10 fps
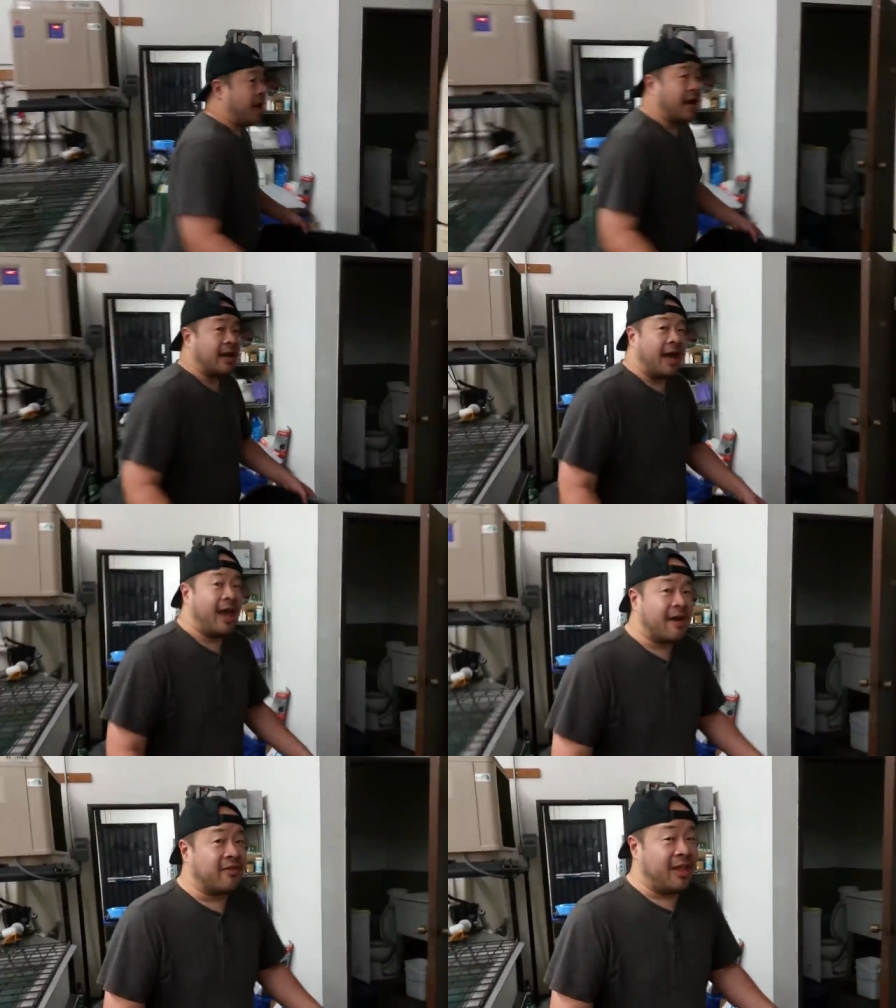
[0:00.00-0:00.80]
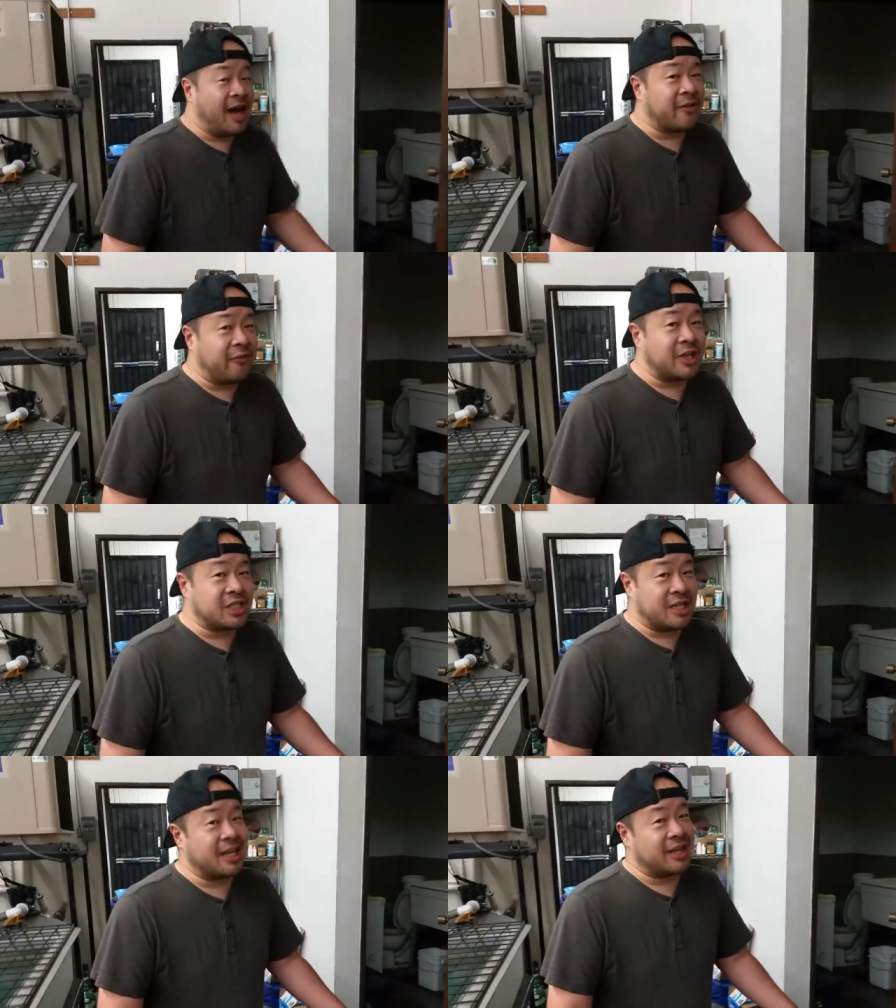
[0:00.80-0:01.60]
mind, I have a lot of fish
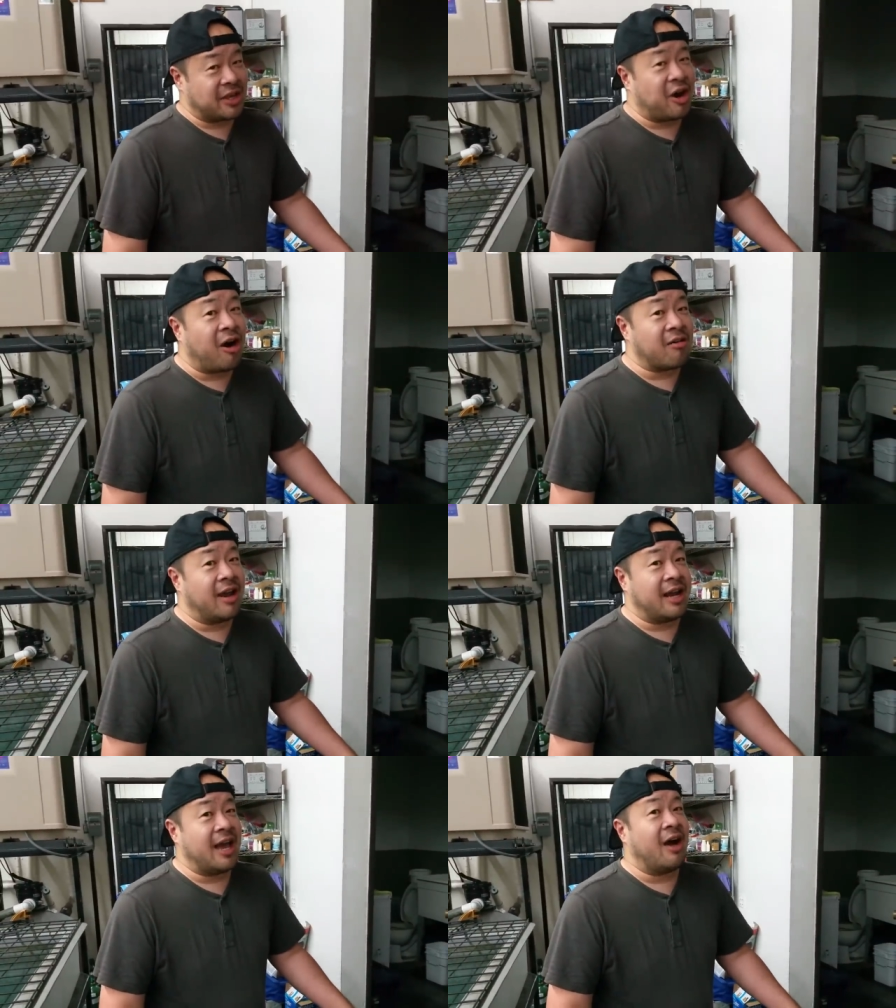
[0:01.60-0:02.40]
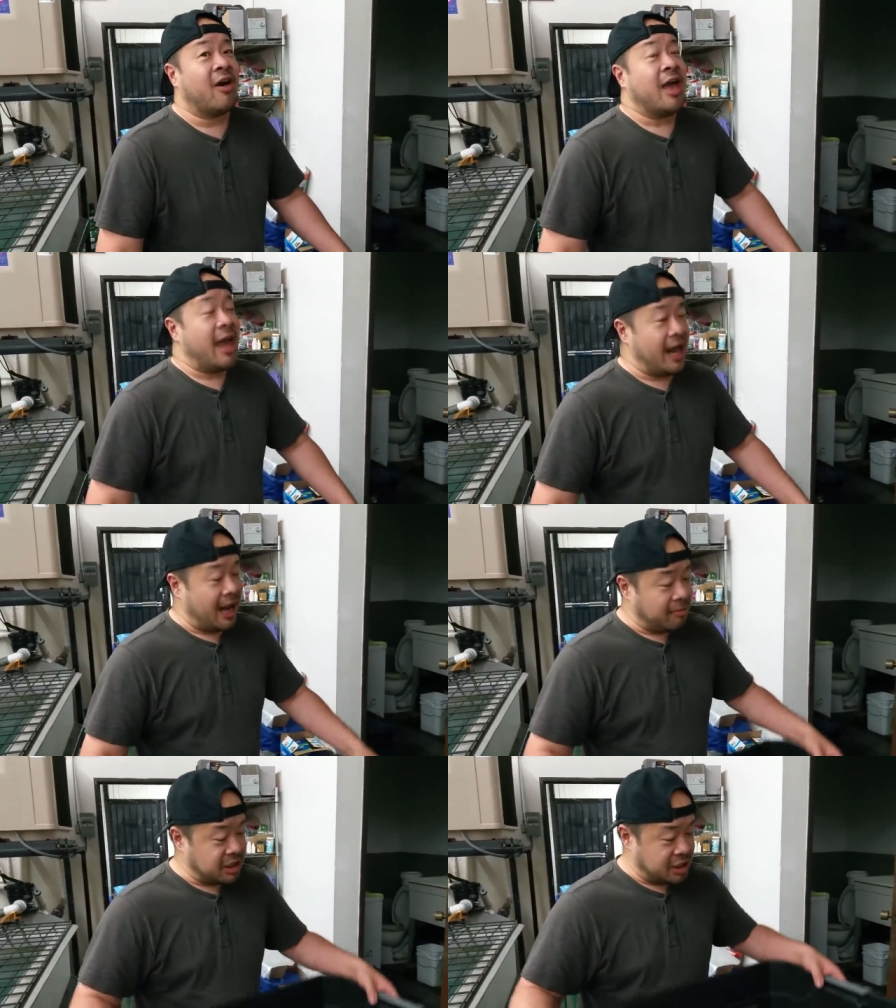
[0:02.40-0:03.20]
sitting in the car right now, and
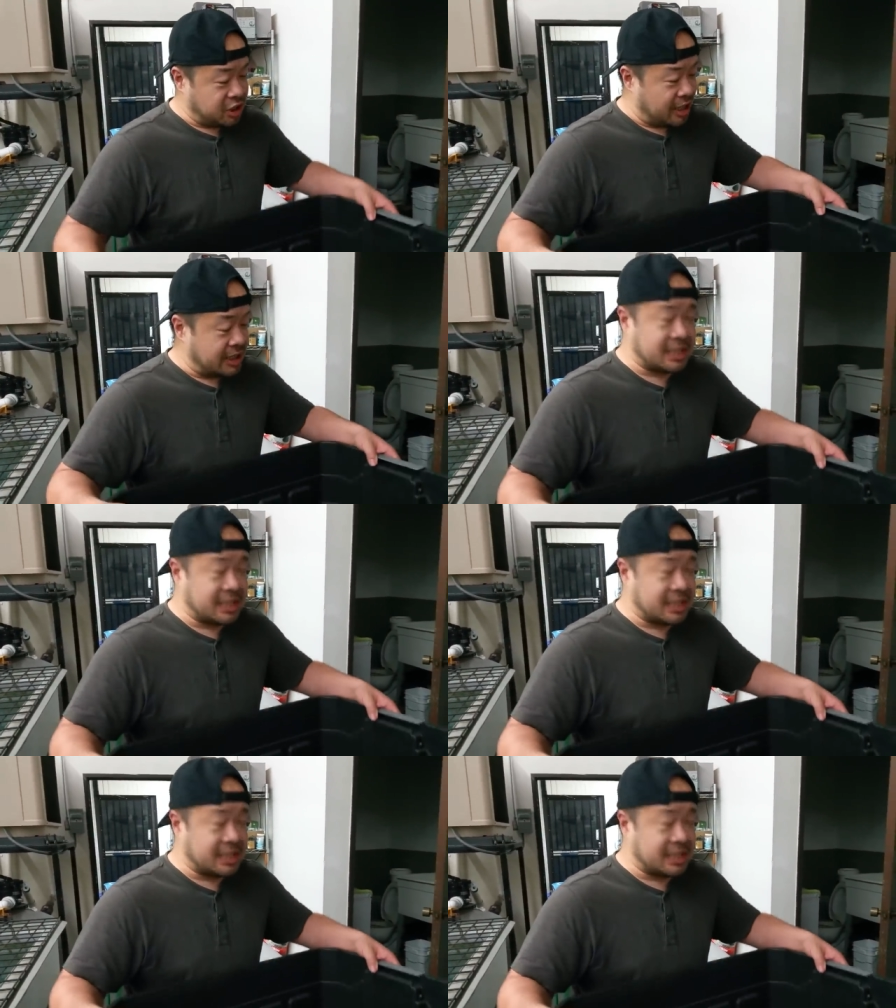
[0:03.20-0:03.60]
I'm just trying to